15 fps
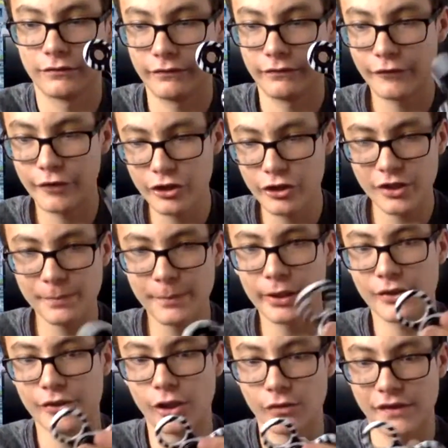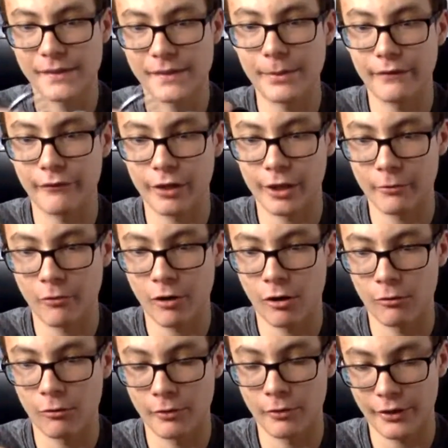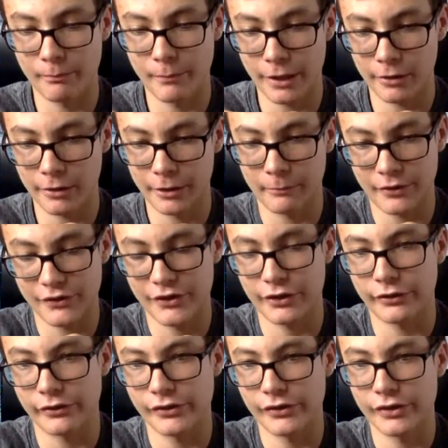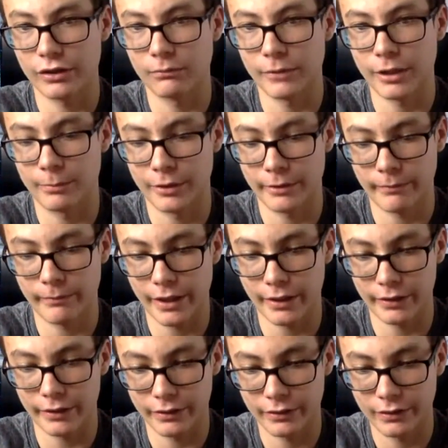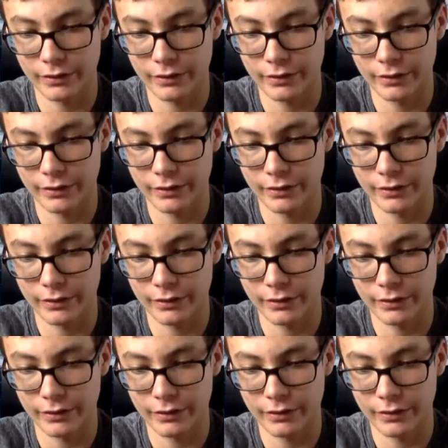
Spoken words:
Fidget spinners don't spin very well with a bearing missing, so I'm going to put it back.